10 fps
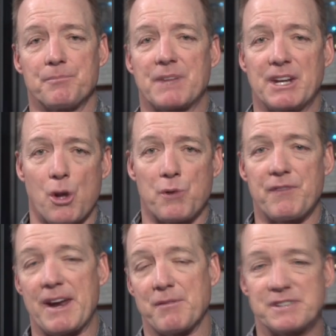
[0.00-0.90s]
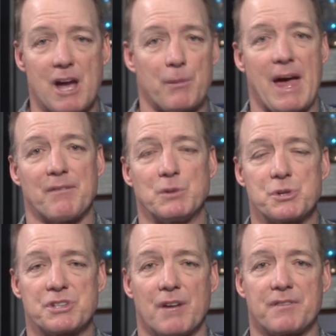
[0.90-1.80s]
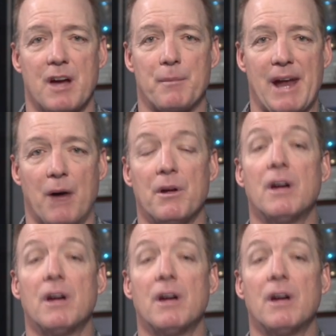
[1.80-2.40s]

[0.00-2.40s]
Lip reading: Get notified every time we have new stuff coming out.